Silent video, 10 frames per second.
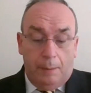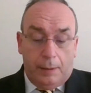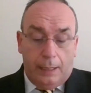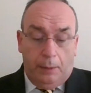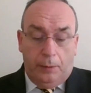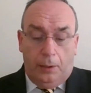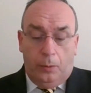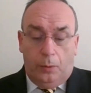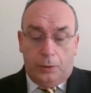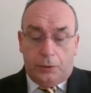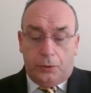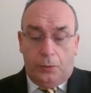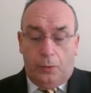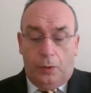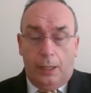But now the Lord
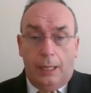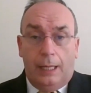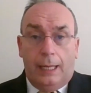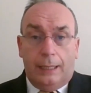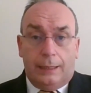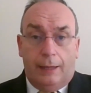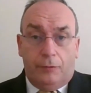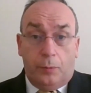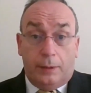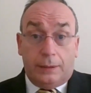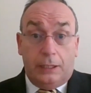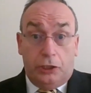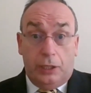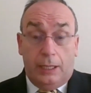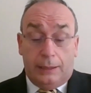saw his loved ones and he
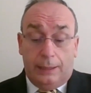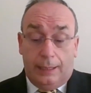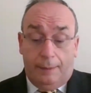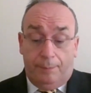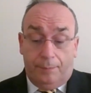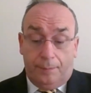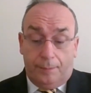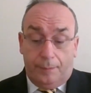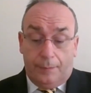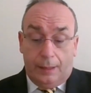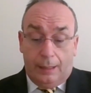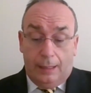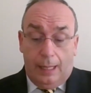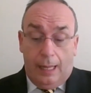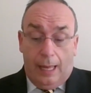chastened them.
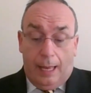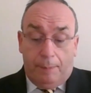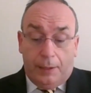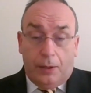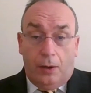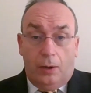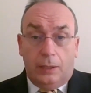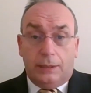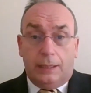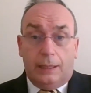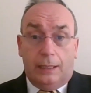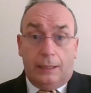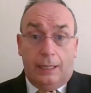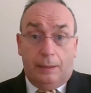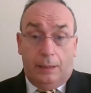And because
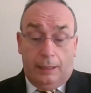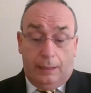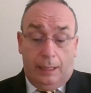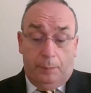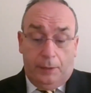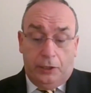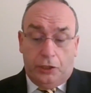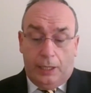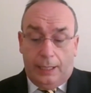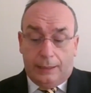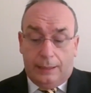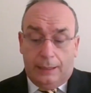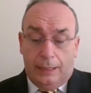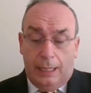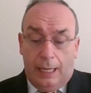they'd been
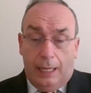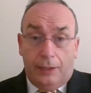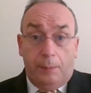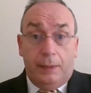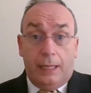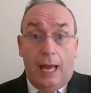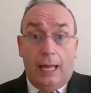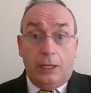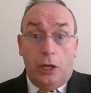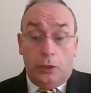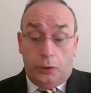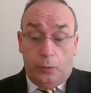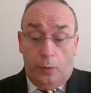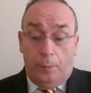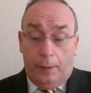chastened, they began
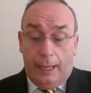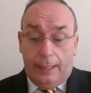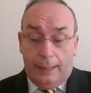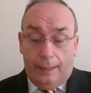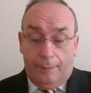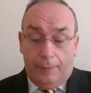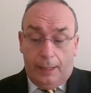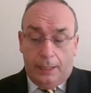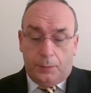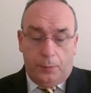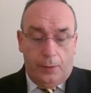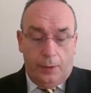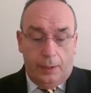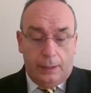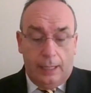to obey his
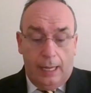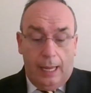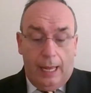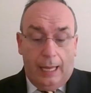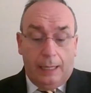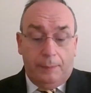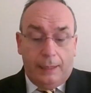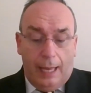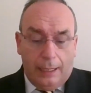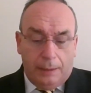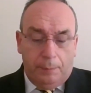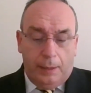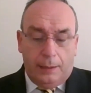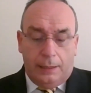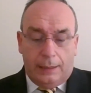word. And they began to
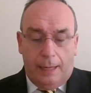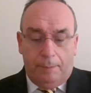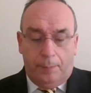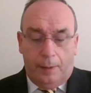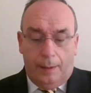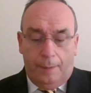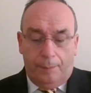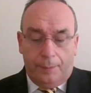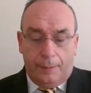build the temple.